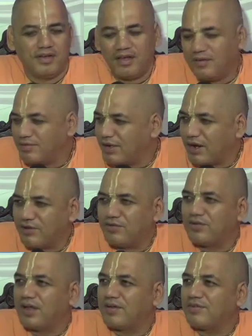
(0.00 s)
Even
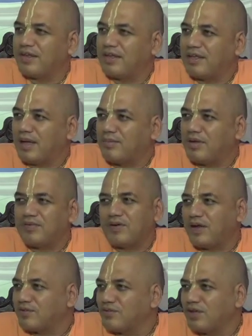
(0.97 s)
Arjuna, when he came, if
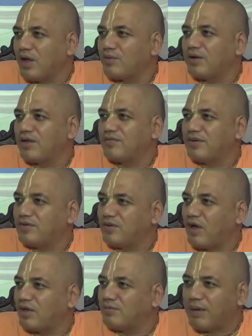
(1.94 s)
Arjuna would have
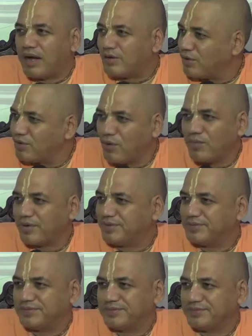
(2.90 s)
withdrawn, battle was over.
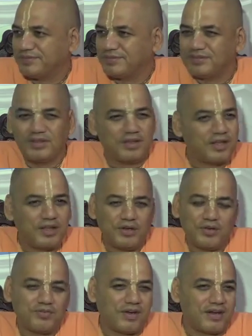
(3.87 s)

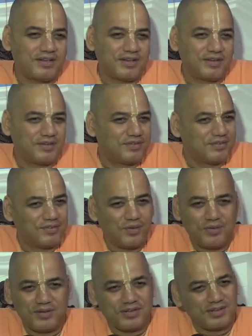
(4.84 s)
Nothing to fight then.
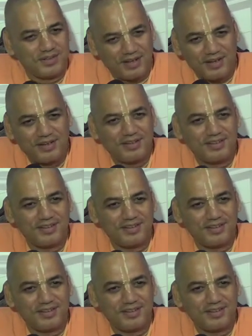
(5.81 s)
Over. Correct?